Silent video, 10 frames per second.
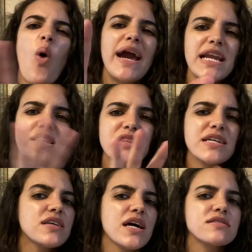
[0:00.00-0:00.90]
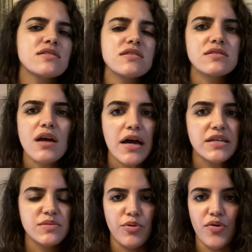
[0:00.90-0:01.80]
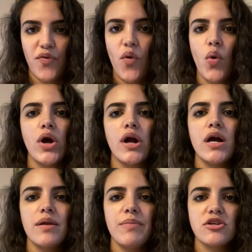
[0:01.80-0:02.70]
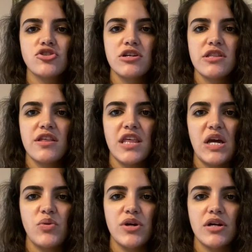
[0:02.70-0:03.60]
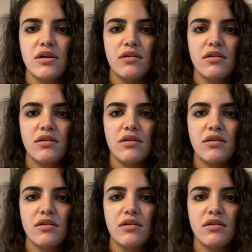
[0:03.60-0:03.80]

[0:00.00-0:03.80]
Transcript: didn't they test these guys before and make sure that they were